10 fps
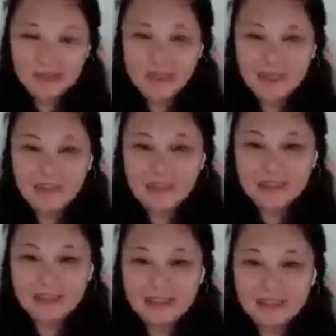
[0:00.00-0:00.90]

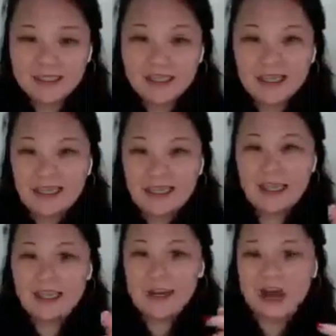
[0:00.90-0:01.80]
to have the
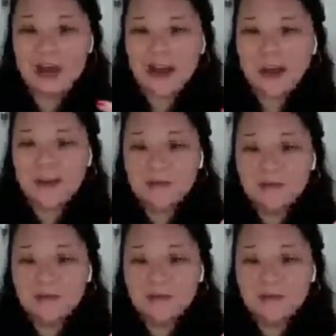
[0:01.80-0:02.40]
insights.